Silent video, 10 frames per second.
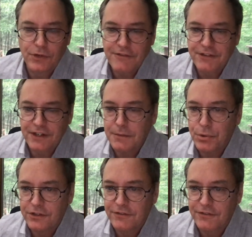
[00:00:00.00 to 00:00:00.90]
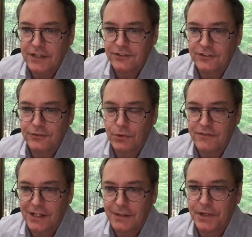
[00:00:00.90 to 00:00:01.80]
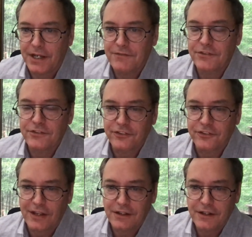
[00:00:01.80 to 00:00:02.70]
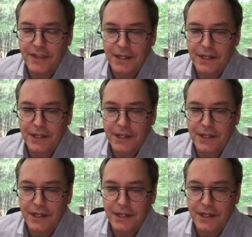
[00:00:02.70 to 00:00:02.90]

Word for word: graphic input devices were developed by Evans and Sutherland.